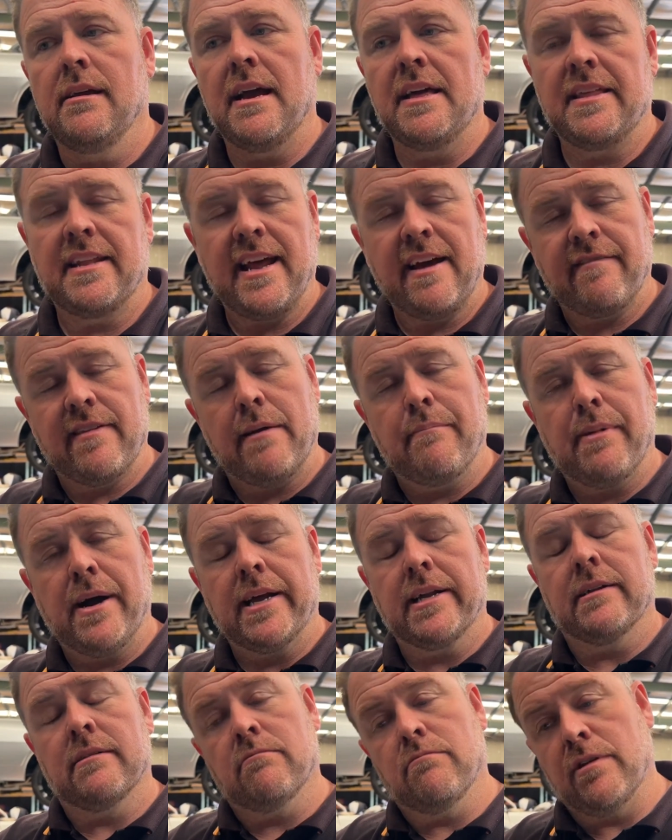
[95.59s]
and then have that
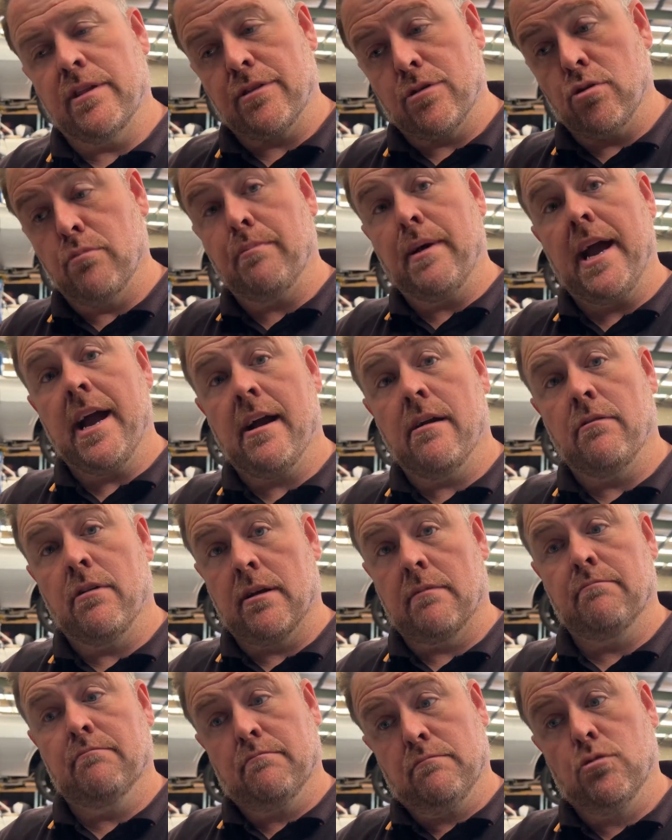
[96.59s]
button with good power,
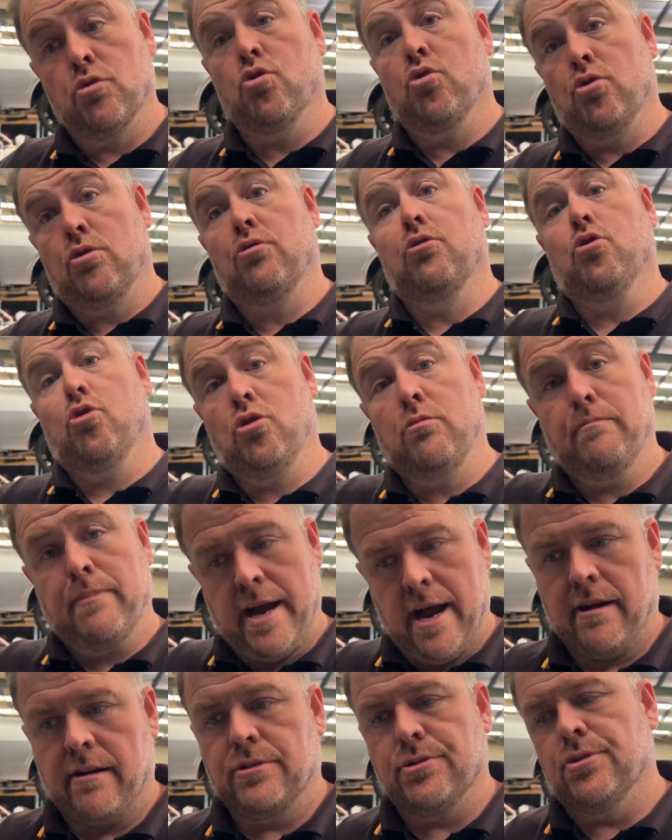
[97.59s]
like good
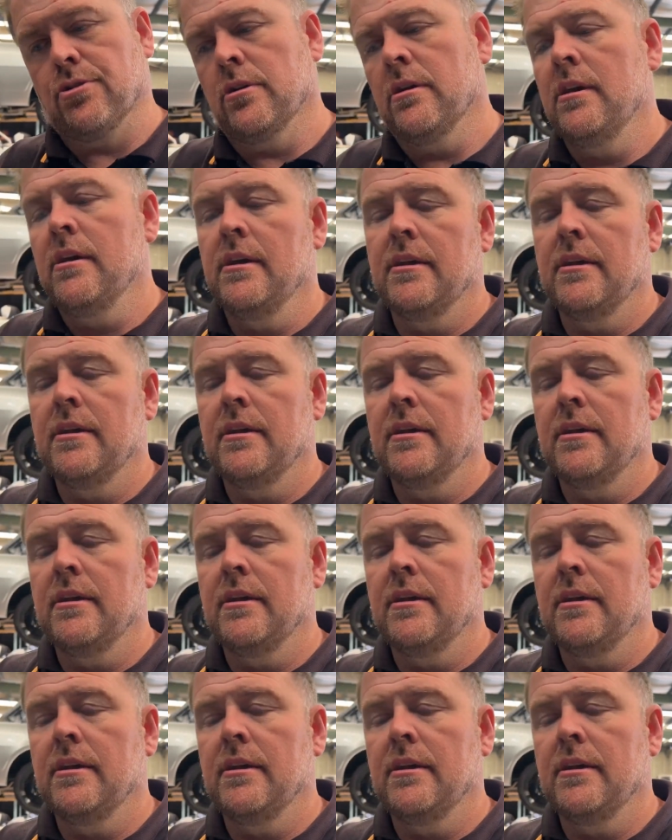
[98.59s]
power and torque.